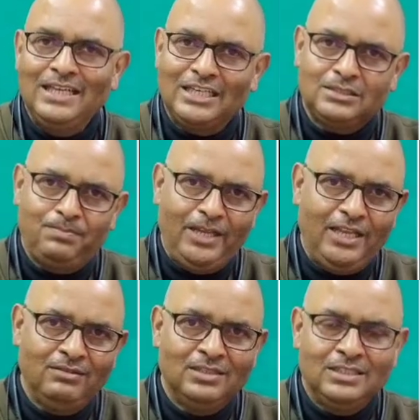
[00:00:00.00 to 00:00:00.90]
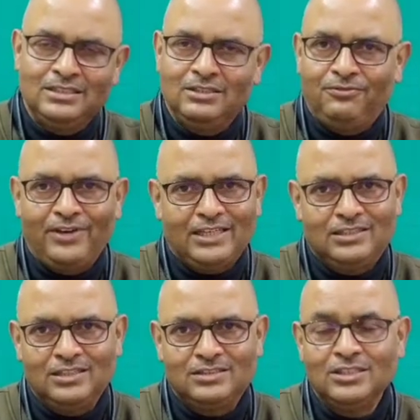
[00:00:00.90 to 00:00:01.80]
Explain the
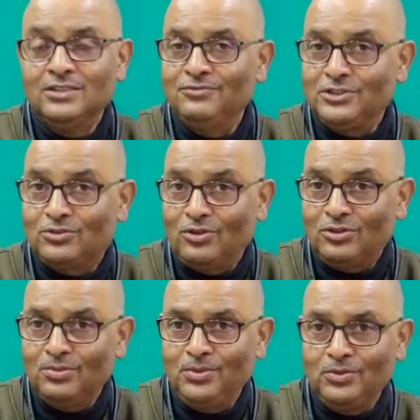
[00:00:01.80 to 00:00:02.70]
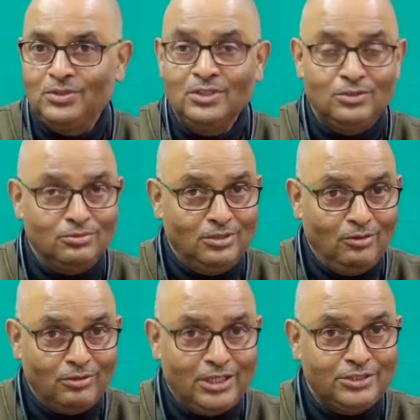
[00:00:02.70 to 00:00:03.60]
factors which contribute to the
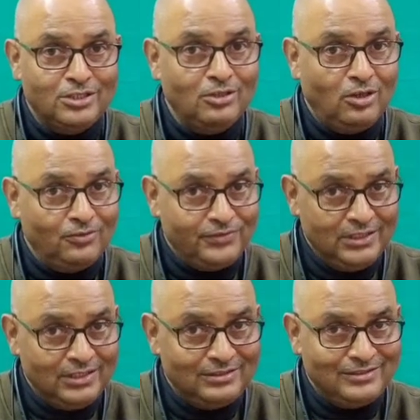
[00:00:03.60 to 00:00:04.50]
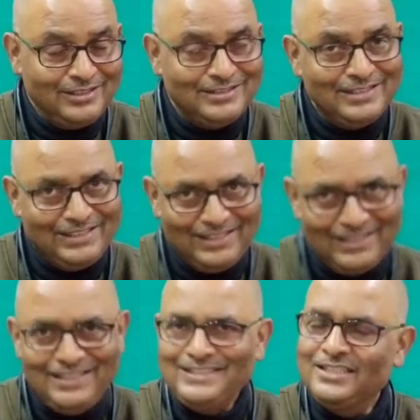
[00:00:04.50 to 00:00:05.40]
location of industries in a
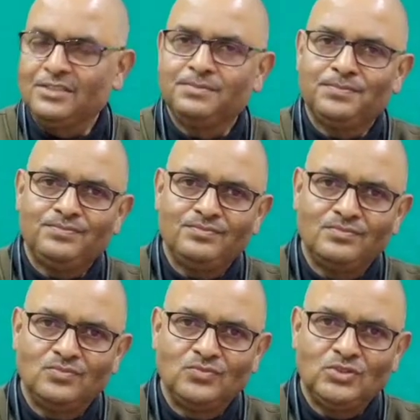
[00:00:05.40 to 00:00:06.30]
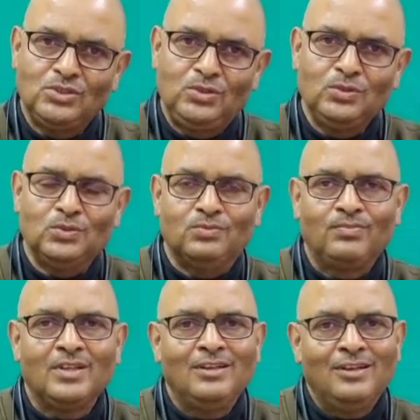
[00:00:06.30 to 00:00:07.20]
region. 2.
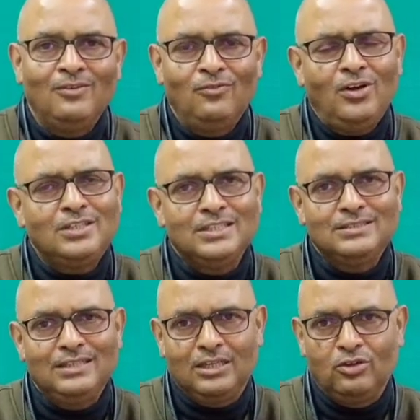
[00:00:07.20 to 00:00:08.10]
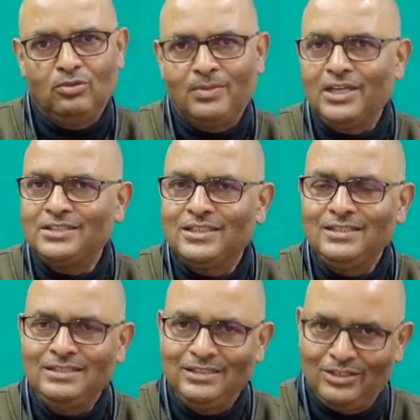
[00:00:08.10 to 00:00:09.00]
What is
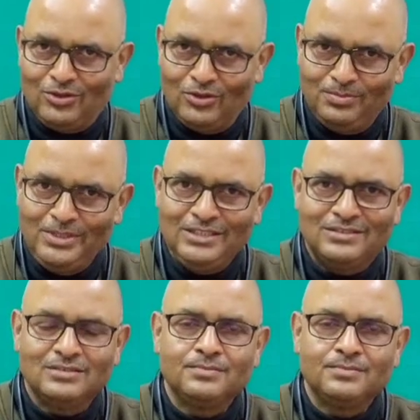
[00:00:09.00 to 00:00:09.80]
agglomeration economies?